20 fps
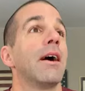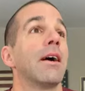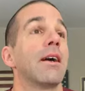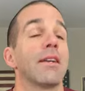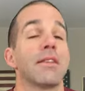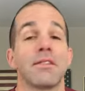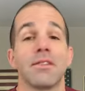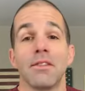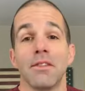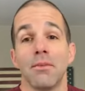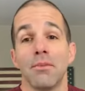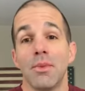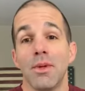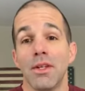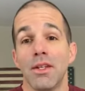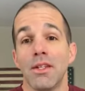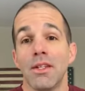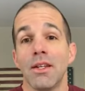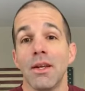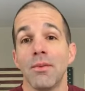I got to see the
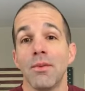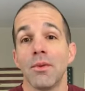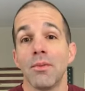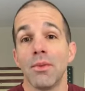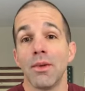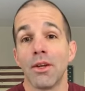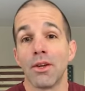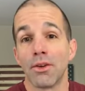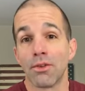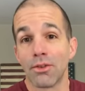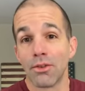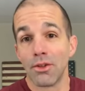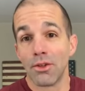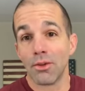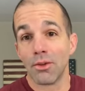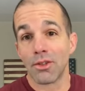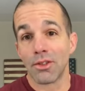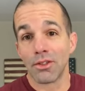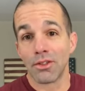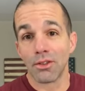BTWB
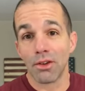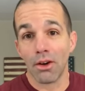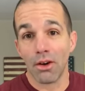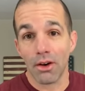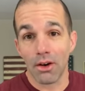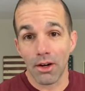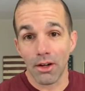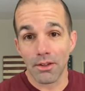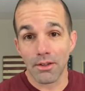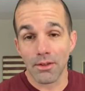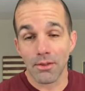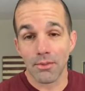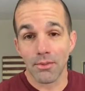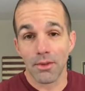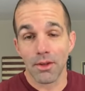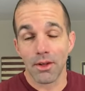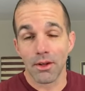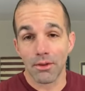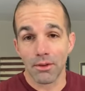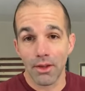crew, which is
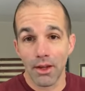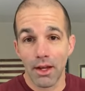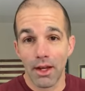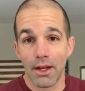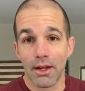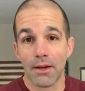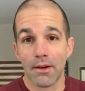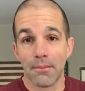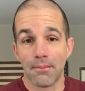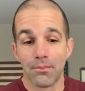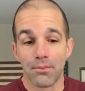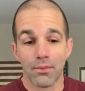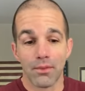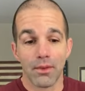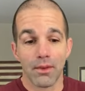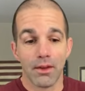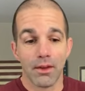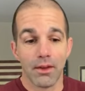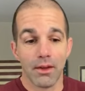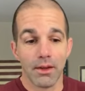awesome. You know, they had a
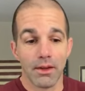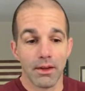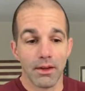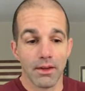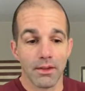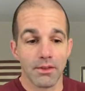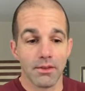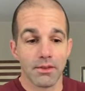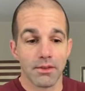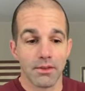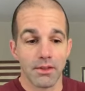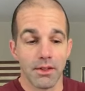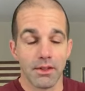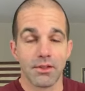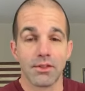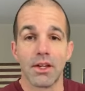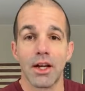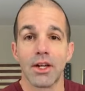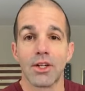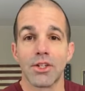
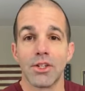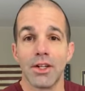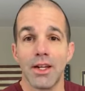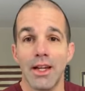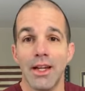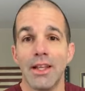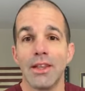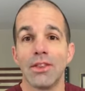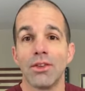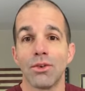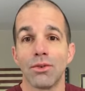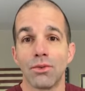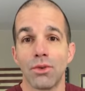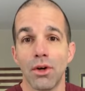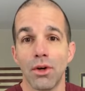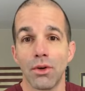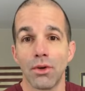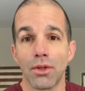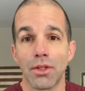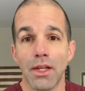section in the
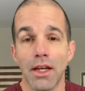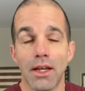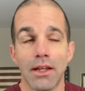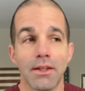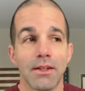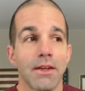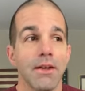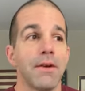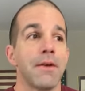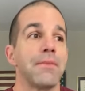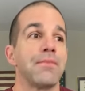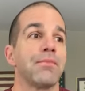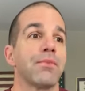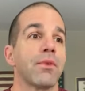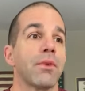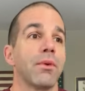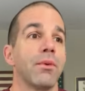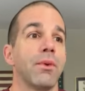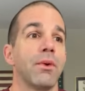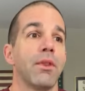Rogue tent
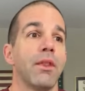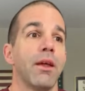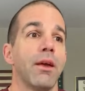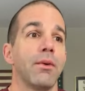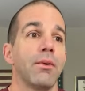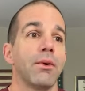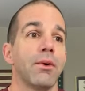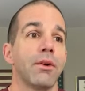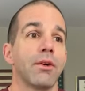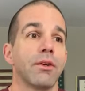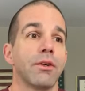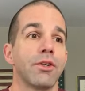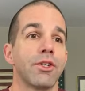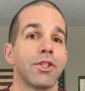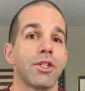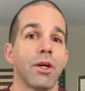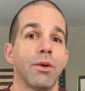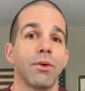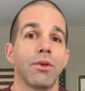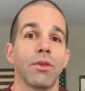where they were
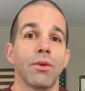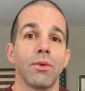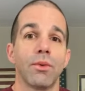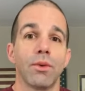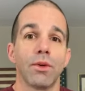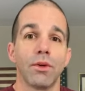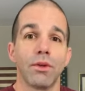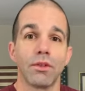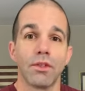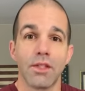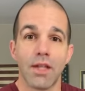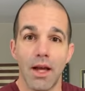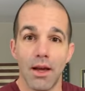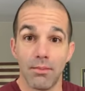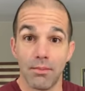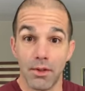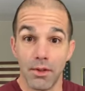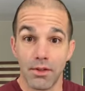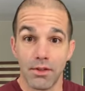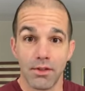showing the world
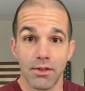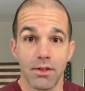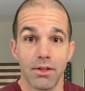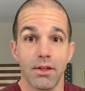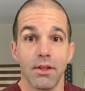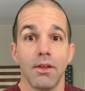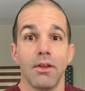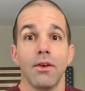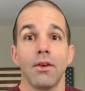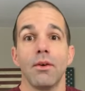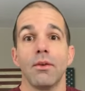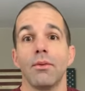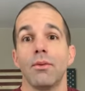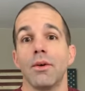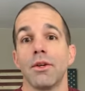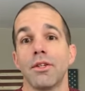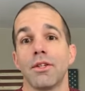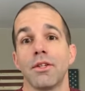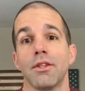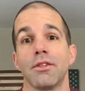Tempest,
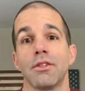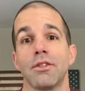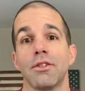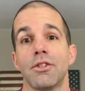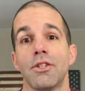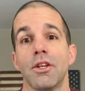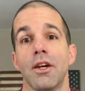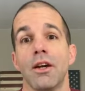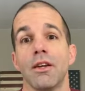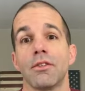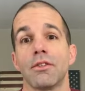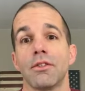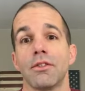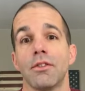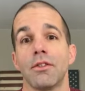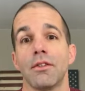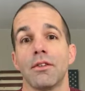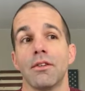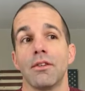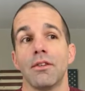which is
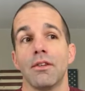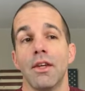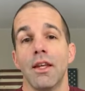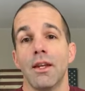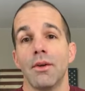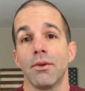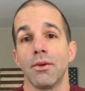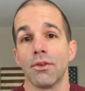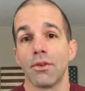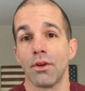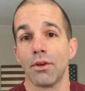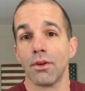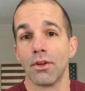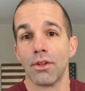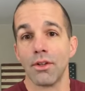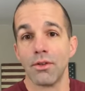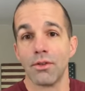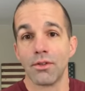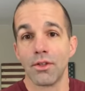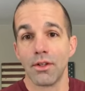just, anyone who's
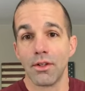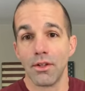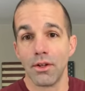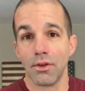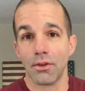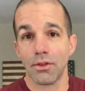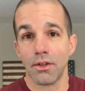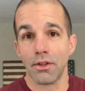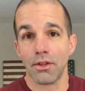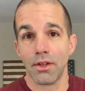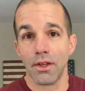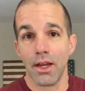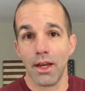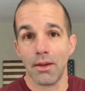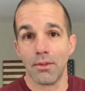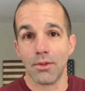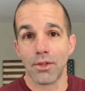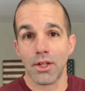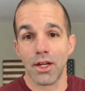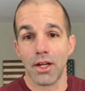already used it knows it's a
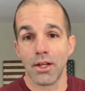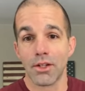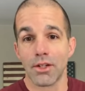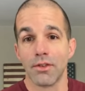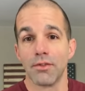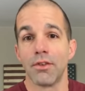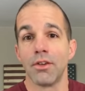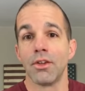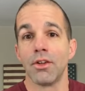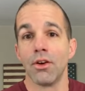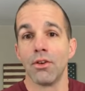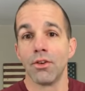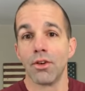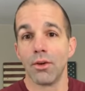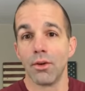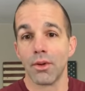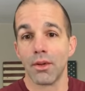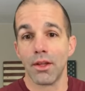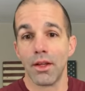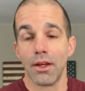game changer. If you don't
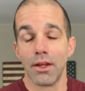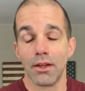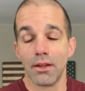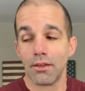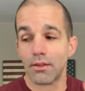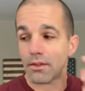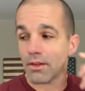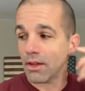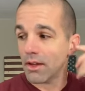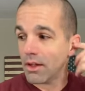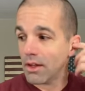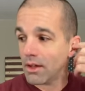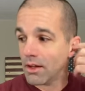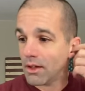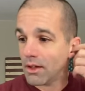know what that is,